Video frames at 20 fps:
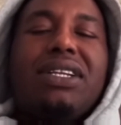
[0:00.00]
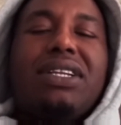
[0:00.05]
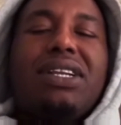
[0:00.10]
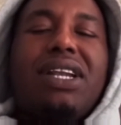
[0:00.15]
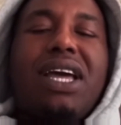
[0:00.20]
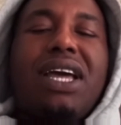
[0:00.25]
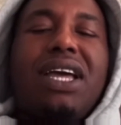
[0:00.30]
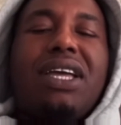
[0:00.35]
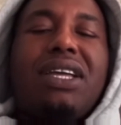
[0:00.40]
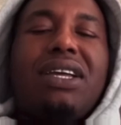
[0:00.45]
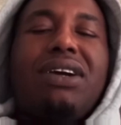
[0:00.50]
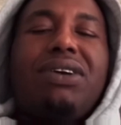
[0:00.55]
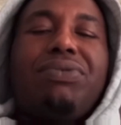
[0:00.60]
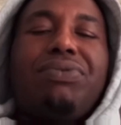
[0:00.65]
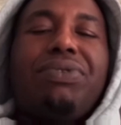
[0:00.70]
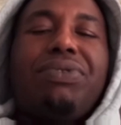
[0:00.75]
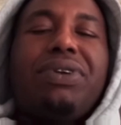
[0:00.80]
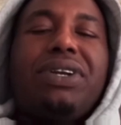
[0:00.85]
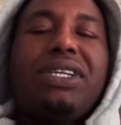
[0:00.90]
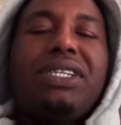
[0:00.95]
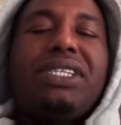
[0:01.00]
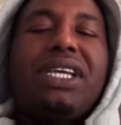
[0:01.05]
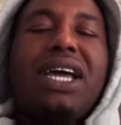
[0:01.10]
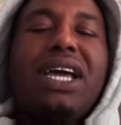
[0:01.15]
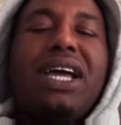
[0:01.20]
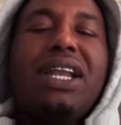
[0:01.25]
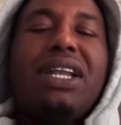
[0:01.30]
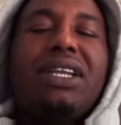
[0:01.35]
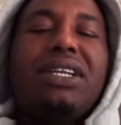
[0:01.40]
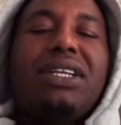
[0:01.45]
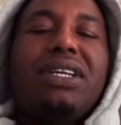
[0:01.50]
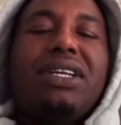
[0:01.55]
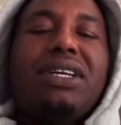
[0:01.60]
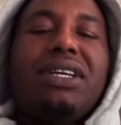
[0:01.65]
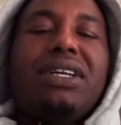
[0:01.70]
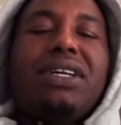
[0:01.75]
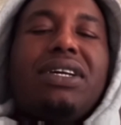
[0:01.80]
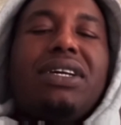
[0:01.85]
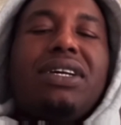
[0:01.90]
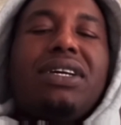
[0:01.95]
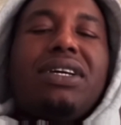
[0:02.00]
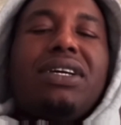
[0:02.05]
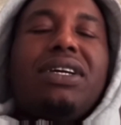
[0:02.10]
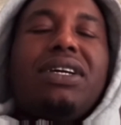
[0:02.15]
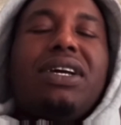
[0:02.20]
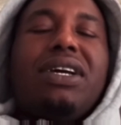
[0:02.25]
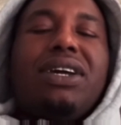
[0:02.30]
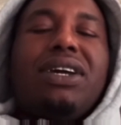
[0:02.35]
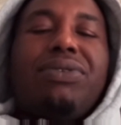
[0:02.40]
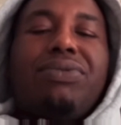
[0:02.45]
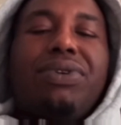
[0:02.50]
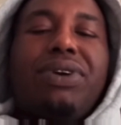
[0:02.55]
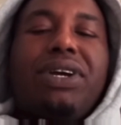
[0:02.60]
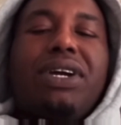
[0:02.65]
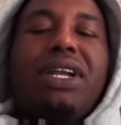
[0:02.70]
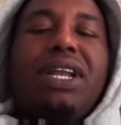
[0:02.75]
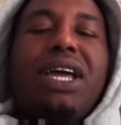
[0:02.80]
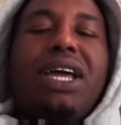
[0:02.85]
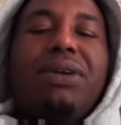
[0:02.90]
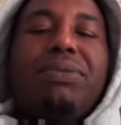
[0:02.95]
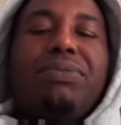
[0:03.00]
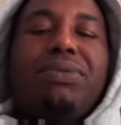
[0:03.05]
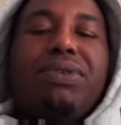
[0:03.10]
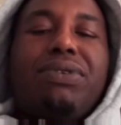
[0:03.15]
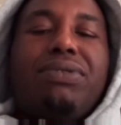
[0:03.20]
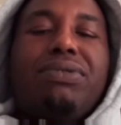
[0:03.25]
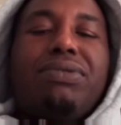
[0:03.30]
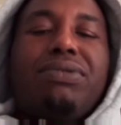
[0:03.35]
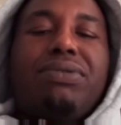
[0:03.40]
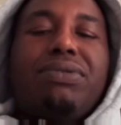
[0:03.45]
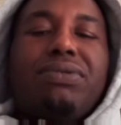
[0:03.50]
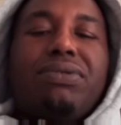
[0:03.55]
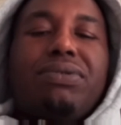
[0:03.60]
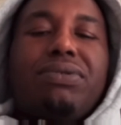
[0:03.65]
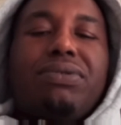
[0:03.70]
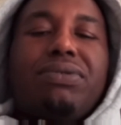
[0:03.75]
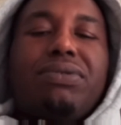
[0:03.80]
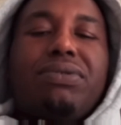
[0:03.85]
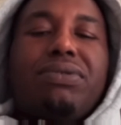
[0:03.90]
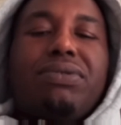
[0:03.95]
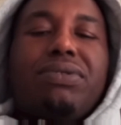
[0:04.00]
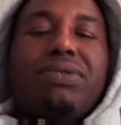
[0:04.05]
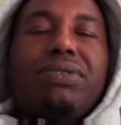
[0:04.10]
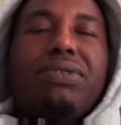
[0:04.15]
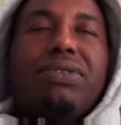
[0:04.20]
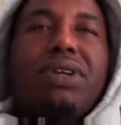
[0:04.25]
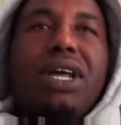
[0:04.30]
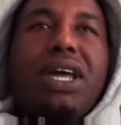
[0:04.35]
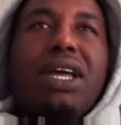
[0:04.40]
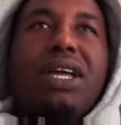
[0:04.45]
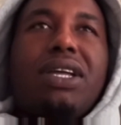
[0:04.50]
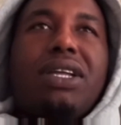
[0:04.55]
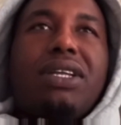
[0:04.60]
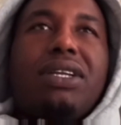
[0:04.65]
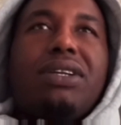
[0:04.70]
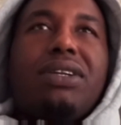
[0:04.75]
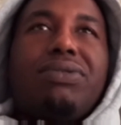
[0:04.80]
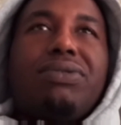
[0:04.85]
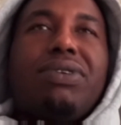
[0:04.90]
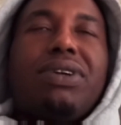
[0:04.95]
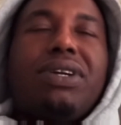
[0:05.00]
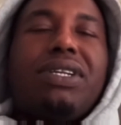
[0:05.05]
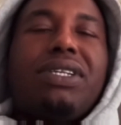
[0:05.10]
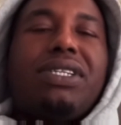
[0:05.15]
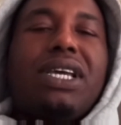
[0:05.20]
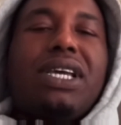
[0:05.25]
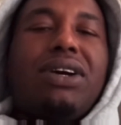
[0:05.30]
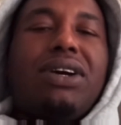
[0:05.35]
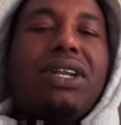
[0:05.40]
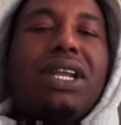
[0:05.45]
Like, I'm really solid in real life, bro. Like, real talk.